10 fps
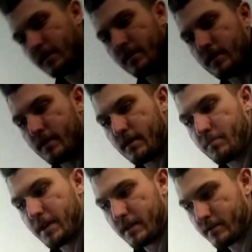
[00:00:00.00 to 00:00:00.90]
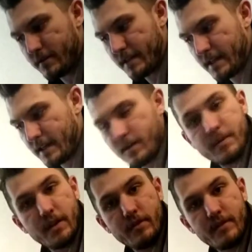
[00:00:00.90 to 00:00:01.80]
the pedals that I'll
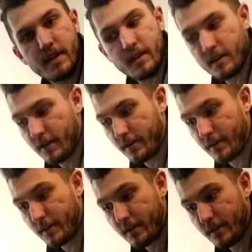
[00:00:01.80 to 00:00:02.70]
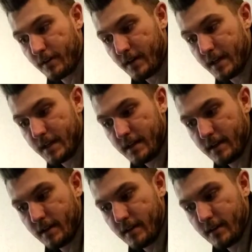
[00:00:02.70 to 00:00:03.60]
be using are
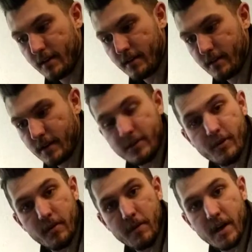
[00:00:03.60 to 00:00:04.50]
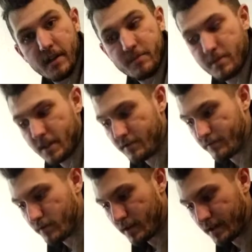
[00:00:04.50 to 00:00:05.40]
a Electro-Harmonix
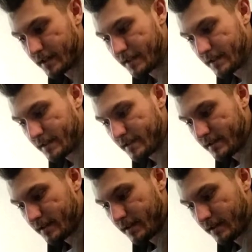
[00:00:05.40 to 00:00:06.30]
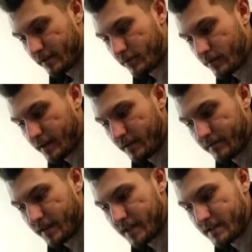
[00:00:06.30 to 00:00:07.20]
Pitchfork, Earthquaker
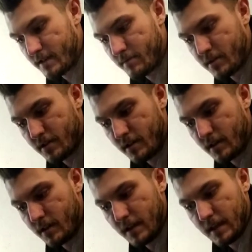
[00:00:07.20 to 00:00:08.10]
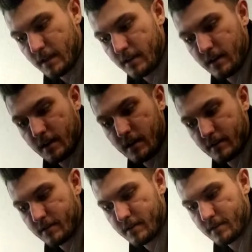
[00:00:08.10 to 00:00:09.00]
Device C machine, and the
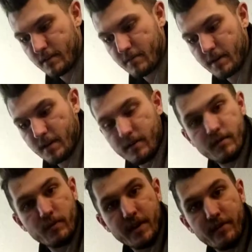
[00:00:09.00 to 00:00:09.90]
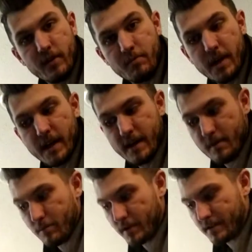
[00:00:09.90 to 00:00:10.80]
Echosystem and Reverb by
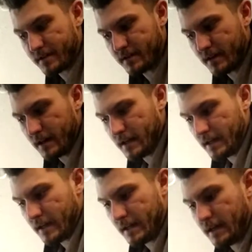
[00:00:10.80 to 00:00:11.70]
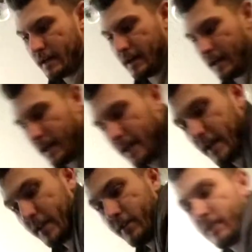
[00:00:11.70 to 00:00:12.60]
Empress.
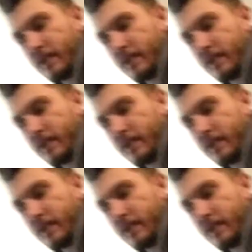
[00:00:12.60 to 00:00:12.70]
You